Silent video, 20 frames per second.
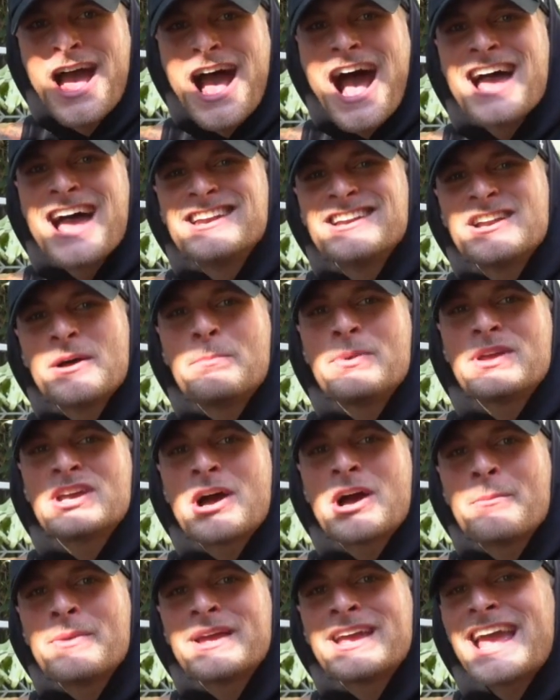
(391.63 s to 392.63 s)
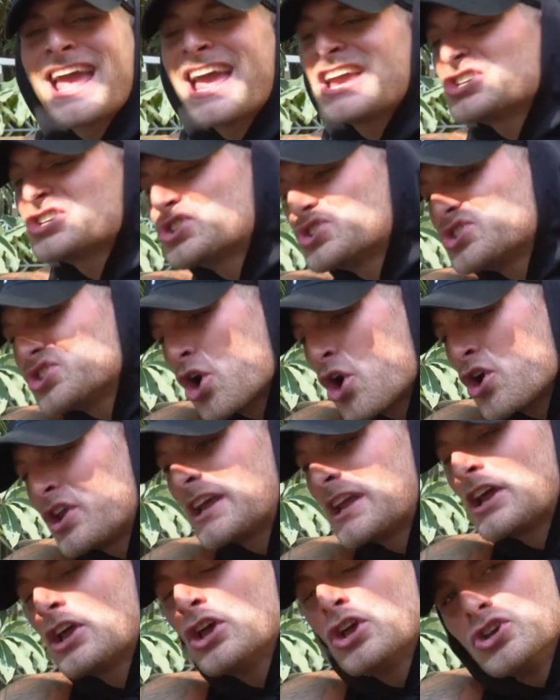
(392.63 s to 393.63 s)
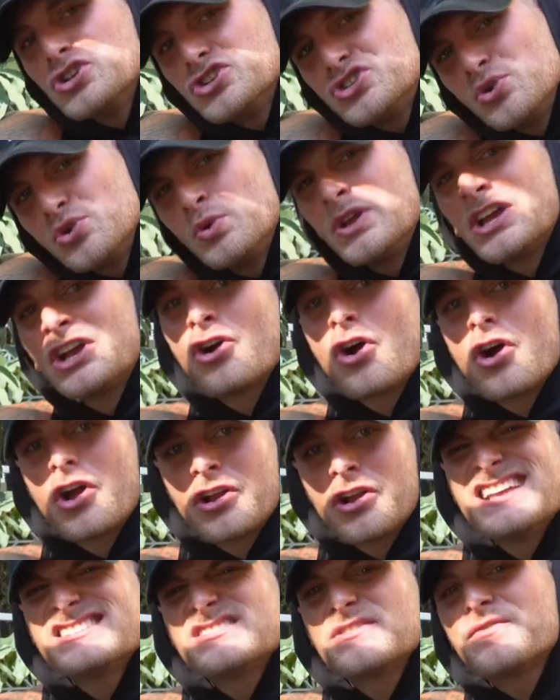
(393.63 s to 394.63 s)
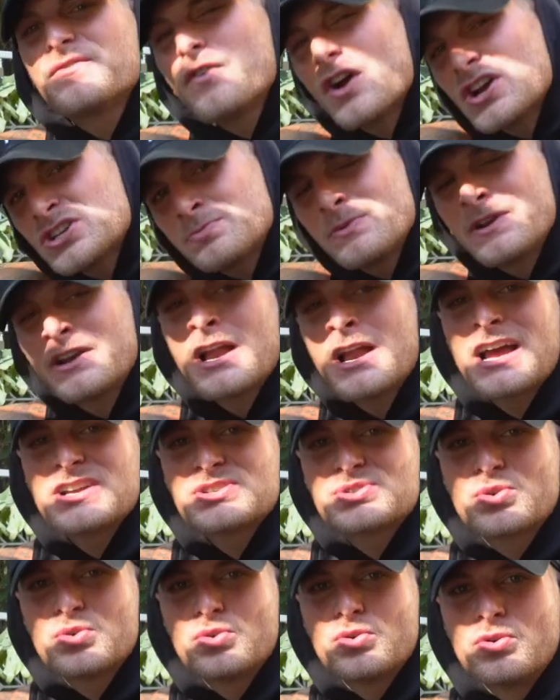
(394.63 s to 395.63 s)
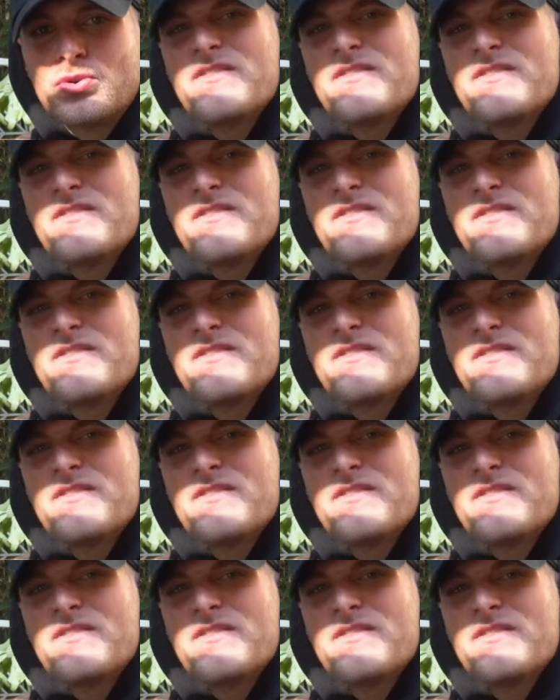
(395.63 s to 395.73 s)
I ended up becoming a starting shooting guard as a freshman in high school.